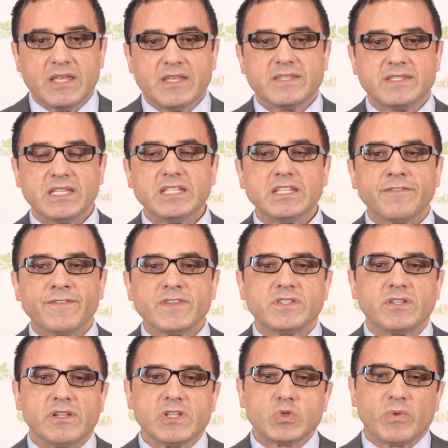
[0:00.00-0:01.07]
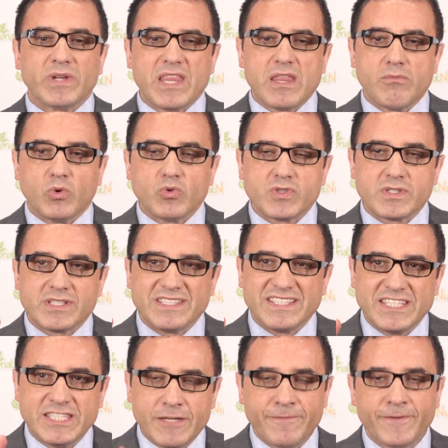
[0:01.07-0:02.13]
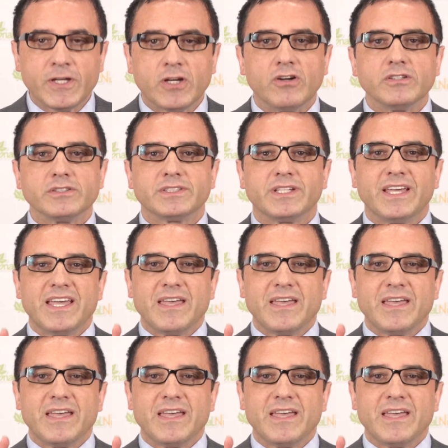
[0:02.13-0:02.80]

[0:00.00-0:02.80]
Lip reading: C. difficile is one of the most difficult